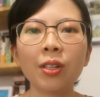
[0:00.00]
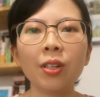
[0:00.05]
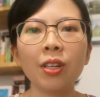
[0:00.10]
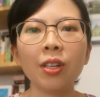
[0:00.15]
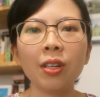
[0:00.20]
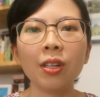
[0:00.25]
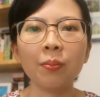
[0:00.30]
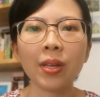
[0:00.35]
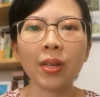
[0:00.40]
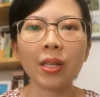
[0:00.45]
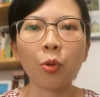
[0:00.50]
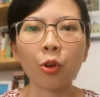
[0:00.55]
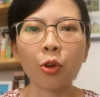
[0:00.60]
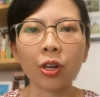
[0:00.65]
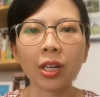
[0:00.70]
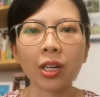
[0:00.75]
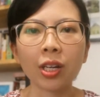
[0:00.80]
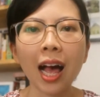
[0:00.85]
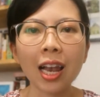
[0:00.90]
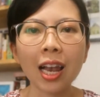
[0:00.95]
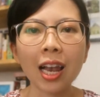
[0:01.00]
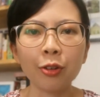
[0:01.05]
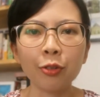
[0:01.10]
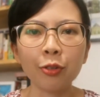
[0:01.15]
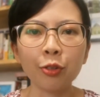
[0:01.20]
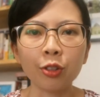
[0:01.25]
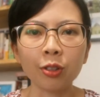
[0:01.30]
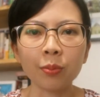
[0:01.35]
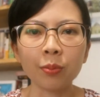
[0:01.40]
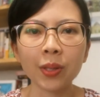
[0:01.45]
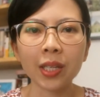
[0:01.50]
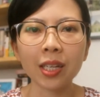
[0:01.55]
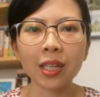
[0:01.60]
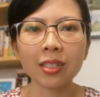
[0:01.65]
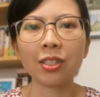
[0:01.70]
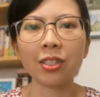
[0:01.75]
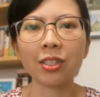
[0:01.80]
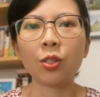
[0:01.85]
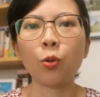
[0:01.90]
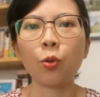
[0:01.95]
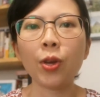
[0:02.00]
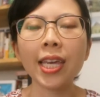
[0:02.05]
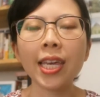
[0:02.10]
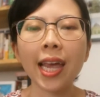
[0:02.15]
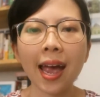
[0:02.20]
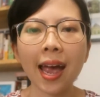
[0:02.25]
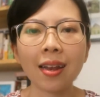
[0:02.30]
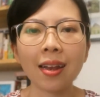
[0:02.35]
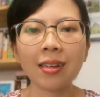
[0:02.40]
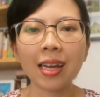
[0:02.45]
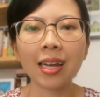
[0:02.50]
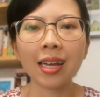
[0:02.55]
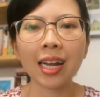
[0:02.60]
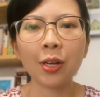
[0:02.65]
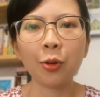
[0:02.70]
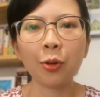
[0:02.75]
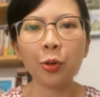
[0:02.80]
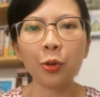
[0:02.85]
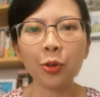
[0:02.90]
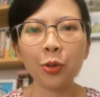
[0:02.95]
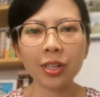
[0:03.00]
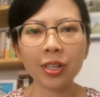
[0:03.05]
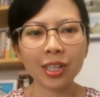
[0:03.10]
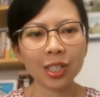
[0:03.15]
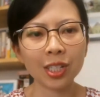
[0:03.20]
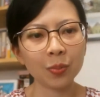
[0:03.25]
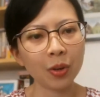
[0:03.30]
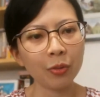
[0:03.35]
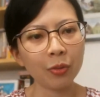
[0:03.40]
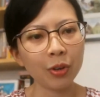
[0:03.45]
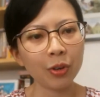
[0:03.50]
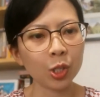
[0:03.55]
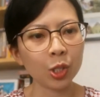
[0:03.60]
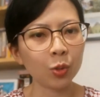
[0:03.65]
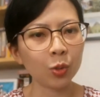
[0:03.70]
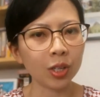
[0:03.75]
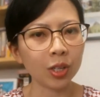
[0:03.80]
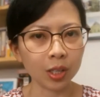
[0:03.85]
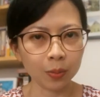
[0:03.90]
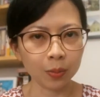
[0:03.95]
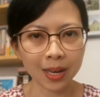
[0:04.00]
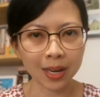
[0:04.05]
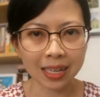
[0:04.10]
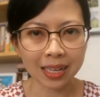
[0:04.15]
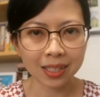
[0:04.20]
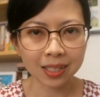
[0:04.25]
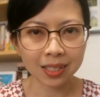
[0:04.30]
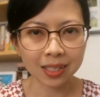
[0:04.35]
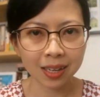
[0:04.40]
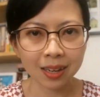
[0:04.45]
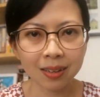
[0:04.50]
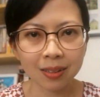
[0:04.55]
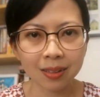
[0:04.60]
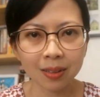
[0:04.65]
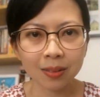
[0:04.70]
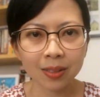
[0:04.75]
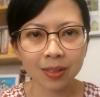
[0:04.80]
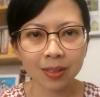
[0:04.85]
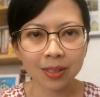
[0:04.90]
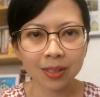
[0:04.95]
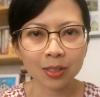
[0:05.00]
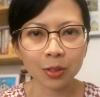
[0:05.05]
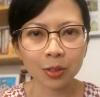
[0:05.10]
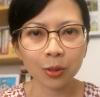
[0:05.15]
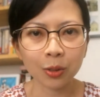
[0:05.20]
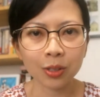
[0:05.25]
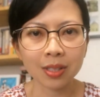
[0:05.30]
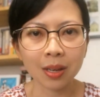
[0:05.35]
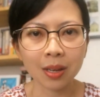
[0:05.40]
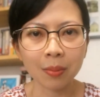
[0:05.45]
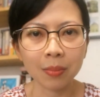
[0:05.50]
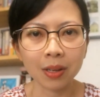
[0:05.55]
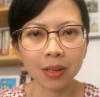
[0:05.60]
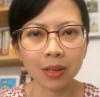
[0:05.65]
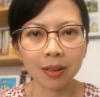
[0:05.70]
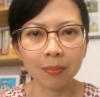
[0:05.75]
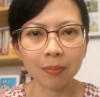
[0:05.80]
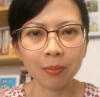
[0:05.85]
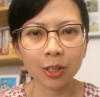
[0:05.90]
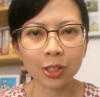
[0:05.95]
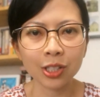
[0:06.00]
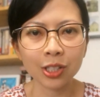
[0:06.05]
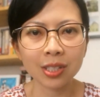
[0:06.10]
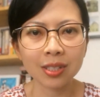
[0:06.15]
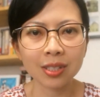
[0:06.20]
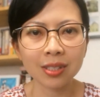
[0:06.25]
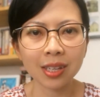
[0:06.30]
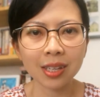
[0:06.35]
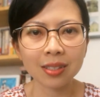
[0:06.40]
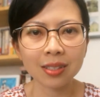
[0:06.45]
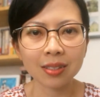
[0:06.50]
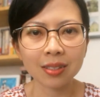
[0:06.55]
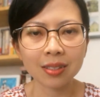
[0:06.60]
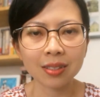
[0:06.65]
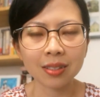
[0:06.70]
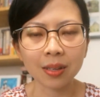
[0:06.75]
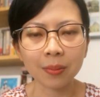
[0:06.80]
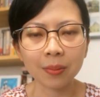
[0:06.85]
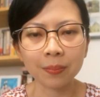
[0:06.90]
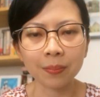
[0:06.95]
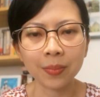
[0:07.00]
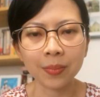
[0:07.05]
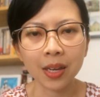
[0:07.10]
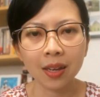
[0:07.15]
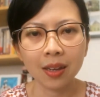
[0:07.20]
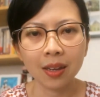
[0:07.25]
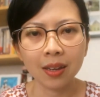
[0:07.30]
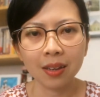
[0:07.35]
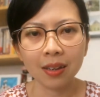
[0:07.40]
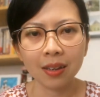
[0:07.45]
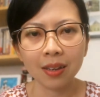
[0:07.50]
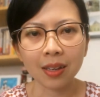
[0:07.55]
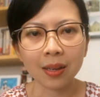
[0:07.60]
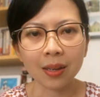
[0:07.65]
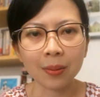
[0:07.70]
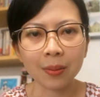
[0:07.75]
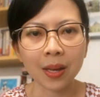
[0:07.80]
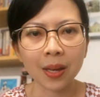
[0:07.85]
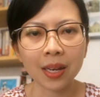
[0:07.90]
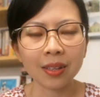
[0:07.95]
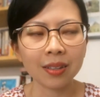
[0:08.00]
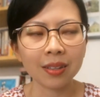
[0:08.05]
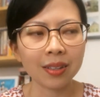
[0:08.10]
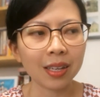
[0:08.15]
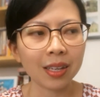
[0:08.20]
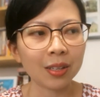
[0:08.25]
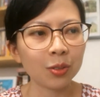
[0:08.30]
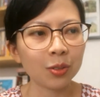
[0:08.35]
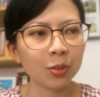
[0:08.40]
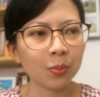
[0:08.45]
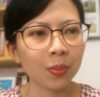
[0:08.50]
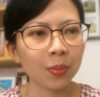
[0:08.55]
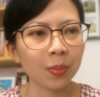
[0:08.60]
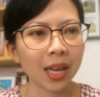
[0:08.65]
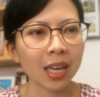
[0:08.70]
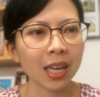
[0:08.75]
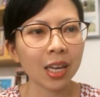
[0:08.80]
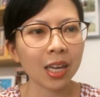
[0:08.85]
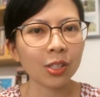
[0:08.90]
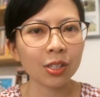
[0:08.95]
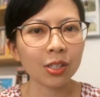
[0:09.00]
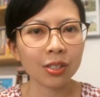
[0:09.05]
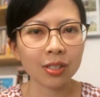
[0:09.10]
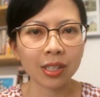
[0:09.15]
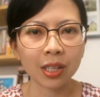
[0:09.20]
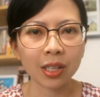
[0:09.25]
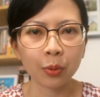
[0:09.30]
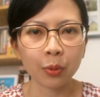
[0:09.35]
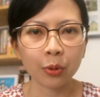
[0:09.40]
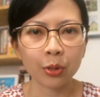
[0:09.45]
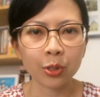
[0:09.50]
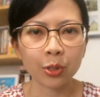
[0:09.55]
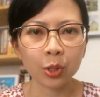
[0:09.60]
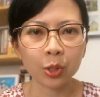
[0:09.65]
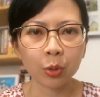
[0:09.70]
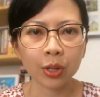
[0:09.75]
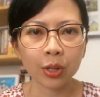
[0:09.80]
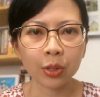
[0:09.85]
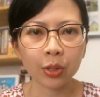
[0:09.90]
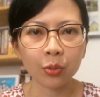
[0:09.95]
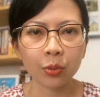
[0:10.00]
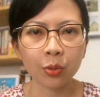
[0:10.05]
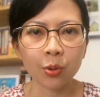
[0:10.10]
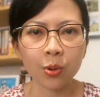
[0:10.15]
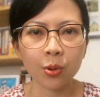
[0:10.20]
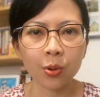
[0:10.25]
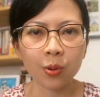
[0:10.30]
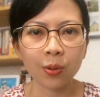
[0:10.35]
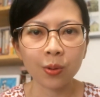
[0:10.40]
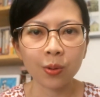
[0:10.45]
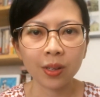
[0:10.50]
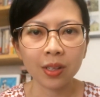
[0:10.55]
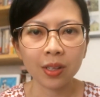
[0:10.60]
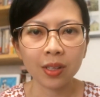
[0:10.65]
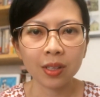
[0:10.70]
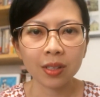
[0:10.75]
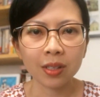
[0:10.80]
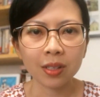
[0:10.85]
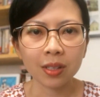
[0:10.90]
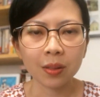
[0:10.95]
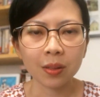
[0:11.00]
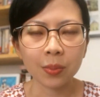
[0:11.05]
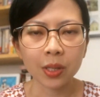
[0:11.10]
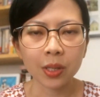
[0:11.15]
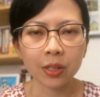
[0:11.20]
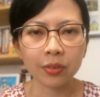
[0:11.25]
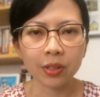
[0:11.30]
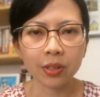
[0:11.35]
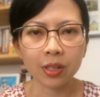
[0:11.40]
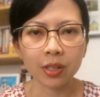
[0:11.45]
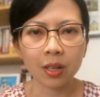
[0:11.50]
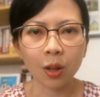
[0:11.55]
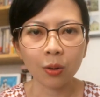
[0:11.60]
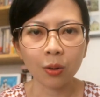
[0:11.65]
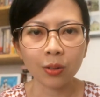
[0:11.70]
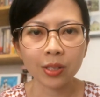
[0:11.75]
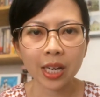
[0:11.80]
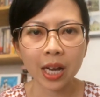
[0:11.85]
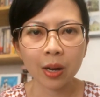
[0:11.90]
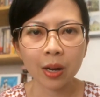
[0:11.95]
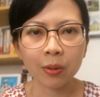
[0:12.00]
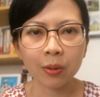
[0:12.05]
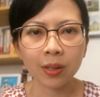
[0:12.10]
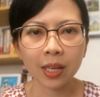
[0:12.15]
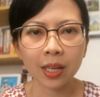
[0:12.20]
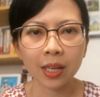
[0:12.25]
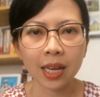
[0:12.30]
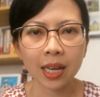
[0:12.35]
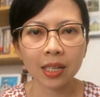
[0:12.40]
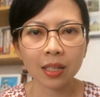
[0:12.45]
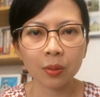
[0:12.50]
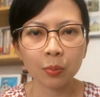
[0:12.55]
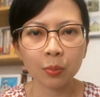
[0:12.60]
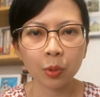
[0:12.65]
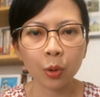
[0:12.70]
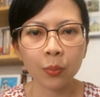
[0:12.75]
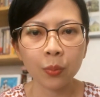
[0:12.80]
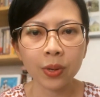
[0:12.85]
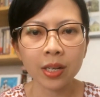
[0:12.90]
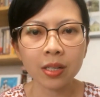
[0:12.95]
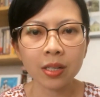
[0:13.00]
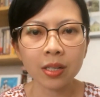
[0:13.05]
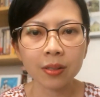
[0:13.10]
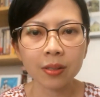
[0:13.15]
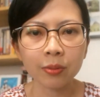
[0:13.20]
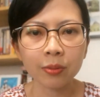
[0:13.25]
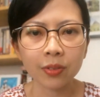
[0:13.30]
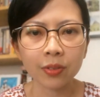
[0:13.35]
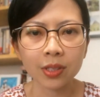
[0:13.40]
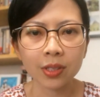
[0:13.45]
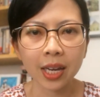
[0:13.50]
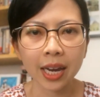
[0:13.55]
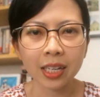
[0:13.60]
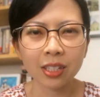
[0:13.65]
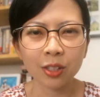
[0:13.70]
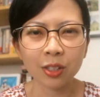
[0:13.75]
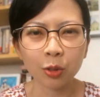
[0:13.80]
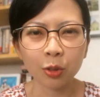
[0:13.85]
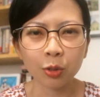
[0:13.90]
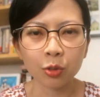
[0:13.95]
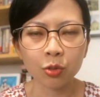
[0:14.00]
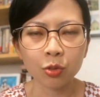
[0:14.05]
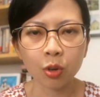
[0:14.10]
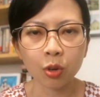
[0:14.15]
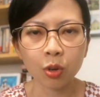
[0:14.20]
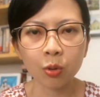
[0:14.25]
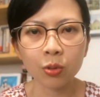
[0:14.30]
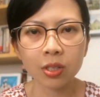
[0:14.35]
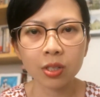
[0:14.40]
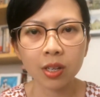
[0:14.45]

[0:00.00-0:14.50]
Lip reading: bit more colorful because it's the weekend and I know this may reach you a little bit later. Just got some logistics and some other things to manage. Singapore is going through a bit of a lockdown again at the moment with tighter controls.